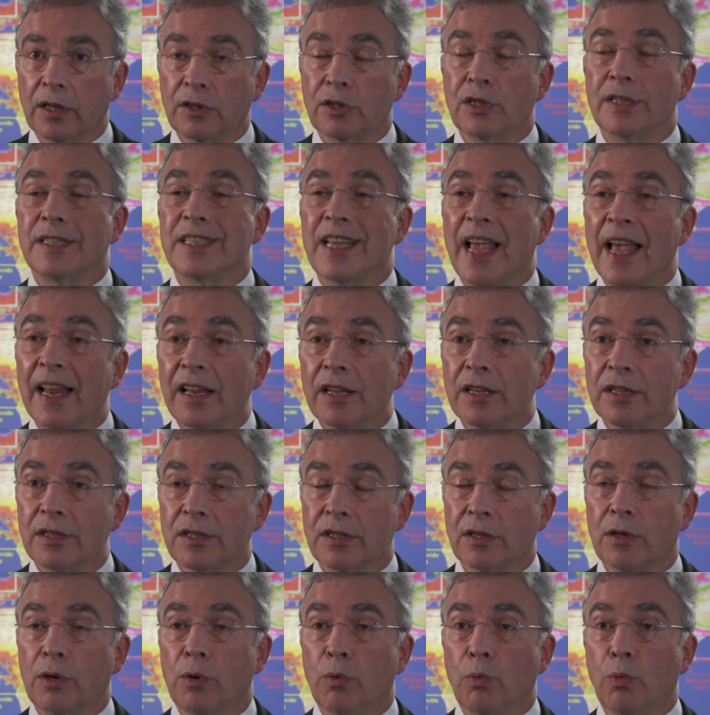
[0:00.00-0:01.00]
to tell
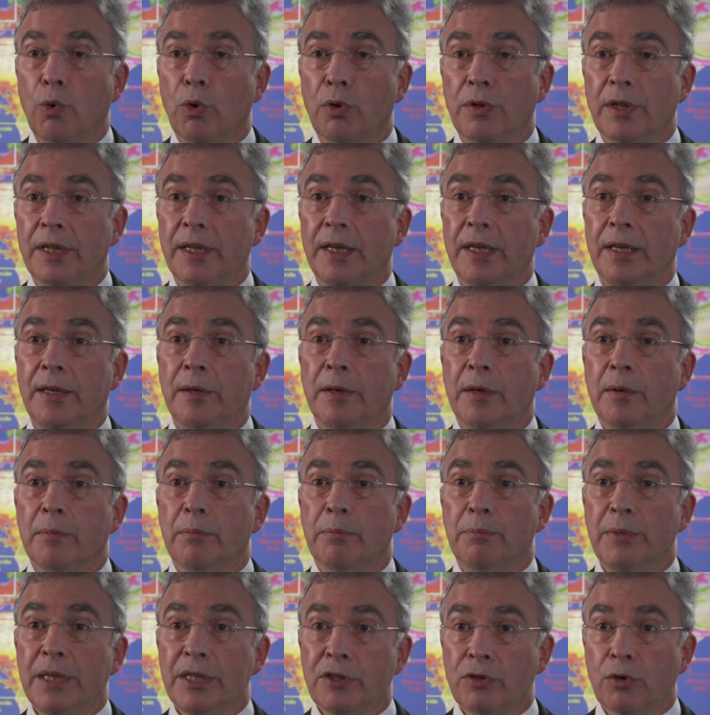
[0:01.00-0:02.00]
us what the
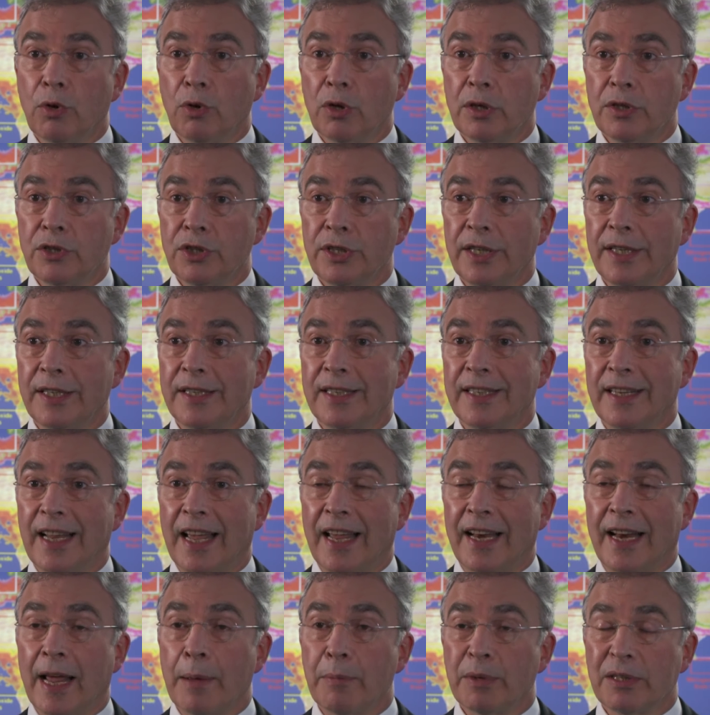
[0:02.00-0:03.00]
meteorology and,
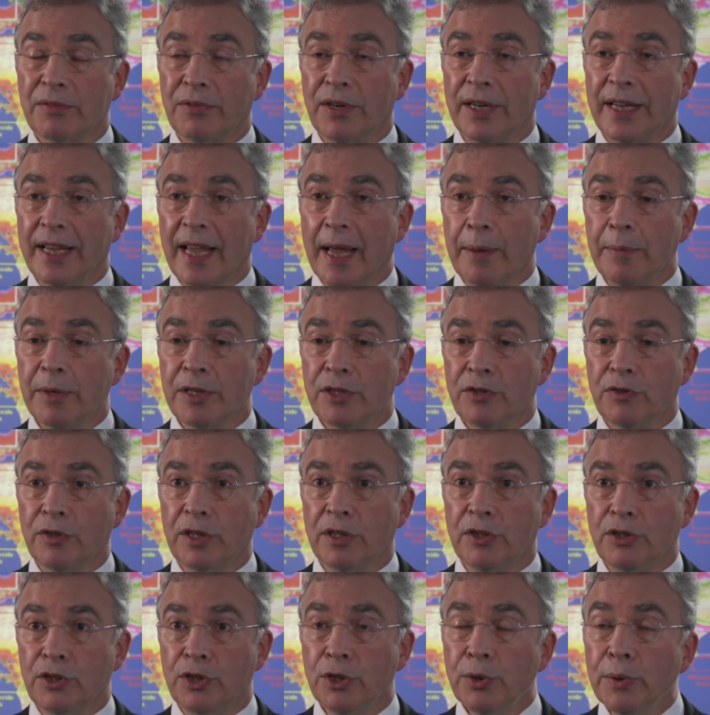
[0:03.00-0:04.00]
and atmospheric chemistry
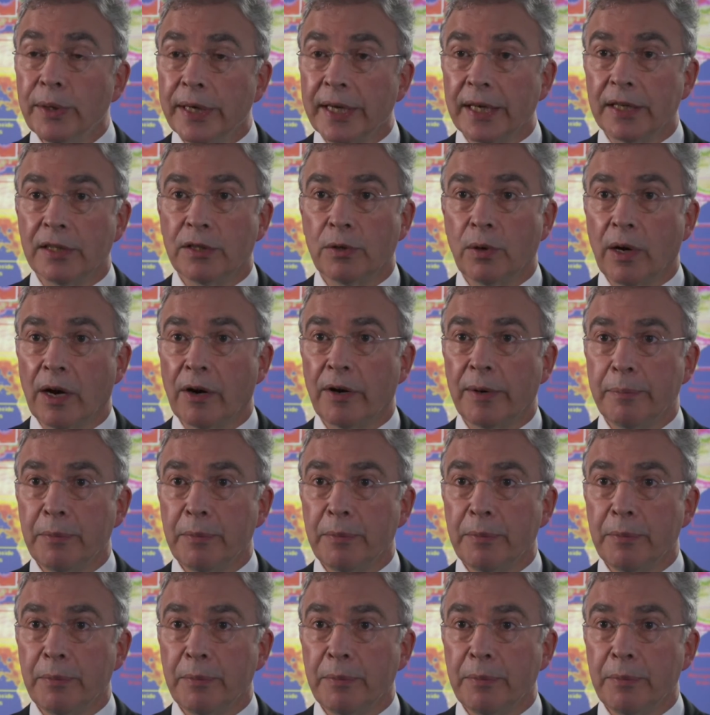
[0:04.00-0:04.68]
are doing to our